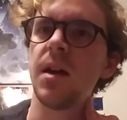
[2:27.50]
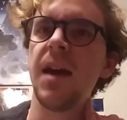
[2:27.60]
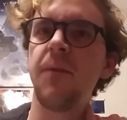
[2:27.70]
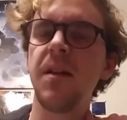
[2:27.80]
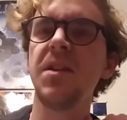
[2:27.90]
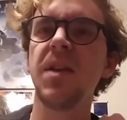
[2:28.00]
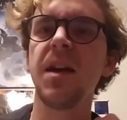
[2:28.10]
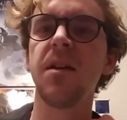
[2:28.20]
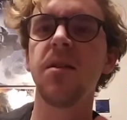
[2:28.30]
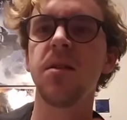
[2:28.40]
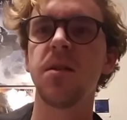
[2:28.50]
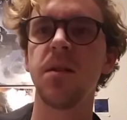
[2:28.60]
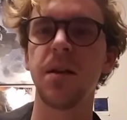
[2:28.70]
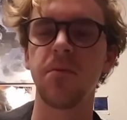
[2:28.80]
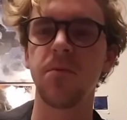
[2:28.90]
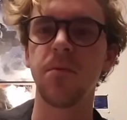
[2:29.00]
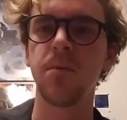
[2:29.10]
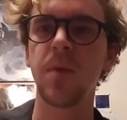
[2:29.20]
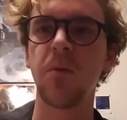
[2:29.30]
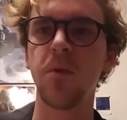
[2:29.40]
if anything, like
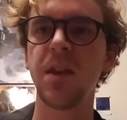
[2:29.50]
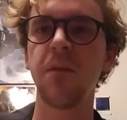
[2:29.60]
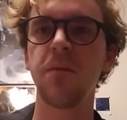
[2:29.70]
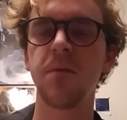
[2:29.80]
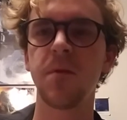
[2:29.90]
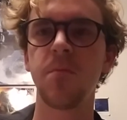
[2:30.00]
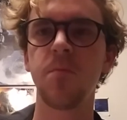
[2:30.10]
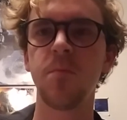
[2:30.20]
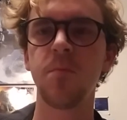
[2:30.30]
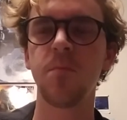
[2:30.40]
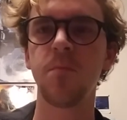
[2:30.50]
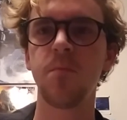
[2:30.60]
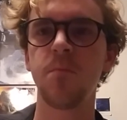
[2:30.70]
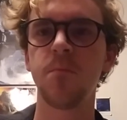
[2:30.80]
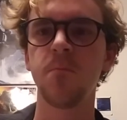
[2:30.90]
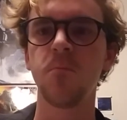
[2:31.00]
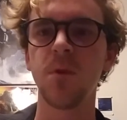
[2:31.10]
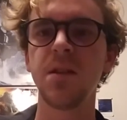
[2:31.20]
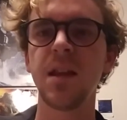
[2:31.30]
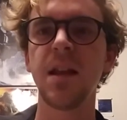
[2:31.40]
what they've
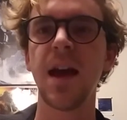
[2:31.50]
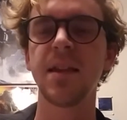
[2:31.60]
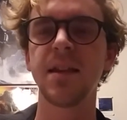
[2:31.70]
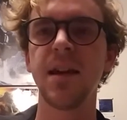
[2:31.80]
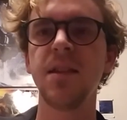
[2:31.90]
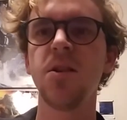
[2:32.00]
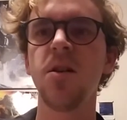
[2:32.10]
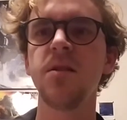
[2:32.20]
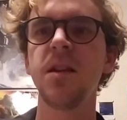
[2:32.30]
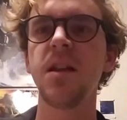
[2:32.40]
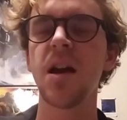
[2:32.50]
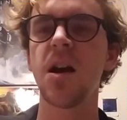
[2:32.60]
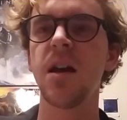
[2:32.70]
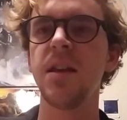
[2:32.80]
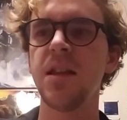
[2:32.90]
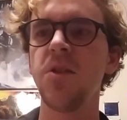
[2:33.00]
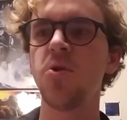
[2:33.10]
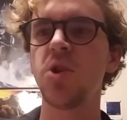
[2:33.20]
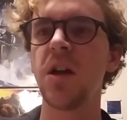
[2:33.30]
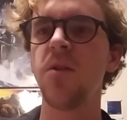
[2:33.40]
listed as kids content is in your
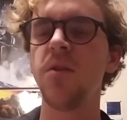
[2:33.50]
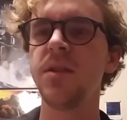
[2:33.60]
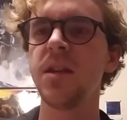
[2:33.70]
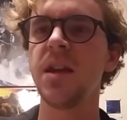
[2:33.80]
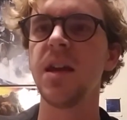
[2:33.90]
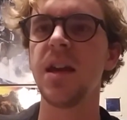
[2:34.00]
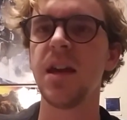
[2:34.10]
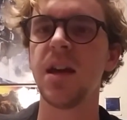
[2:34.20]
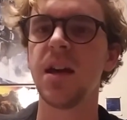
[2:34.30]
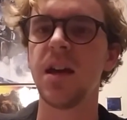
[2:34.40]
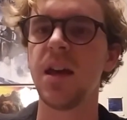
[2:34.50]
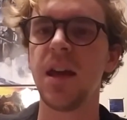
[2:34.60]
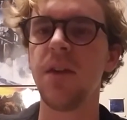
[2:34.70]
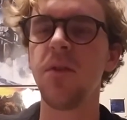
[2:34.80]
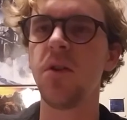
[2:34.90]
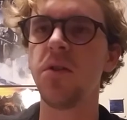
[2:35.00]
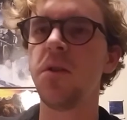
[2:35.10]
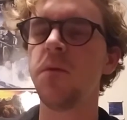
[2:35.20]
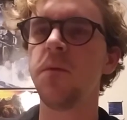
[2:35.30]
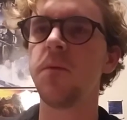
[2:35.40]
channels, even though
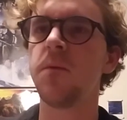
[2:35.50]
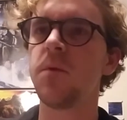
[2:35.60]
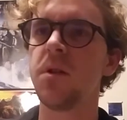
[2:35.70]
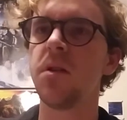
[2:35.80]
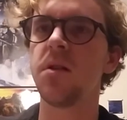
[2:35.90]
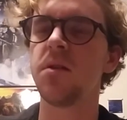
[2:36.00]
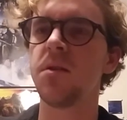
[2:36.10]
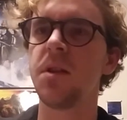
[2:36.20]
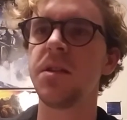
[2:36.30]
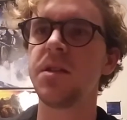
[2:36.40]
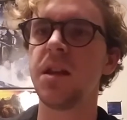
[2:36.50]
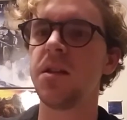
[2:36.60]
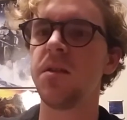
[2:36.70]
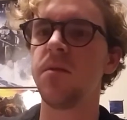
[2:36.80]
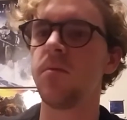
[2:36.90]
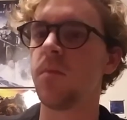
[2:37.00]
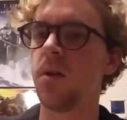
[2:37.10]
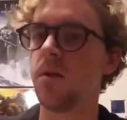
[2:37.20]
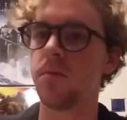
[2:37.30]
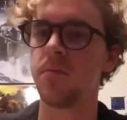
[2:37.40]
you've listed,
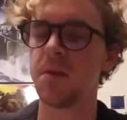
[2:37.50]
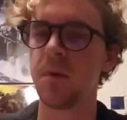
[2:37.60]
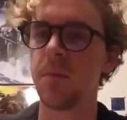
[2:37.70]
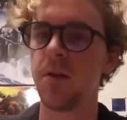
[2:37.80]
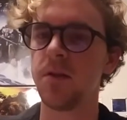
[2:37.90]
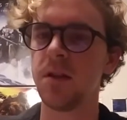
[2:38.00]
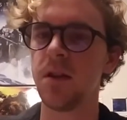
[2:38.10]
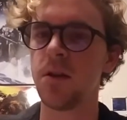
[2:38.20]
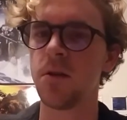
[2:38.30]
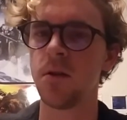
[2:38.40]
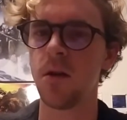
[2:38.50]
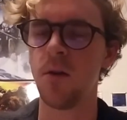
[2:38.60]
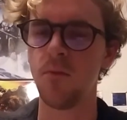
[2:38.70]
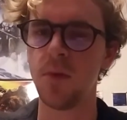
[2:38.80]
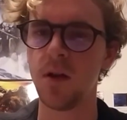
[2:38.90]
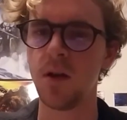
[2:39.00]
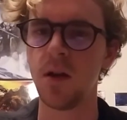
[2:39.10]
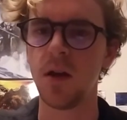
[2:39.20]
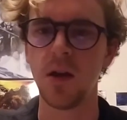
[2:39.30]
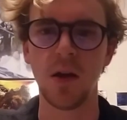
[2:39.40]
oh, it's my parents in there. Um,
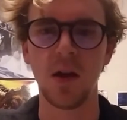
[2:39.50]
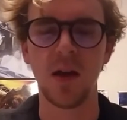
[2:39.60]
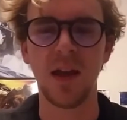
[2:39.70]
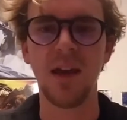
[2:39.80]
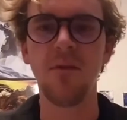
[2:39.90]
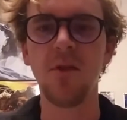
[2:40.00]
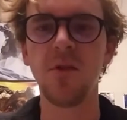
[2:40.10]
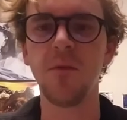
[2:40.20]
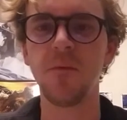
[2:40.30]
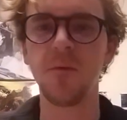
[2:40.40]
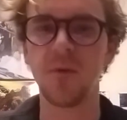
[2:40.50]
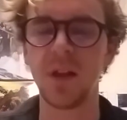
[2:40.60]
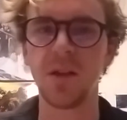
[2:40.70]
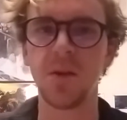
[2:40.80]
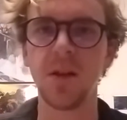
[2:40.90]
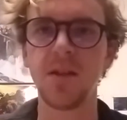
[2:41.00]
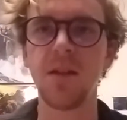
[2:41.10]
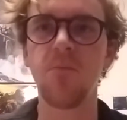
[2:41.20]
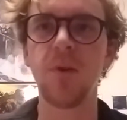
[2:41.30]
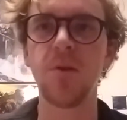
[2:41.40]
even though you've like
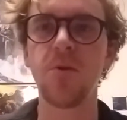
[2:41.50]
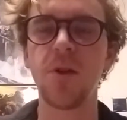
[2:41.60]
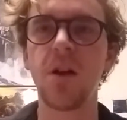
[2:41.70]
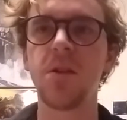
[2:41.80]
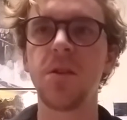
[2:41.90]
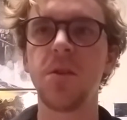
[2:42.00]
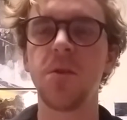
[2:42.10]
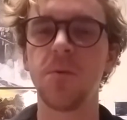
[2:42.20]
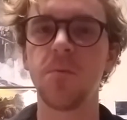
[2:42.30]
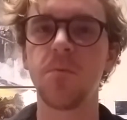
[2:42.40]
listed whether or not your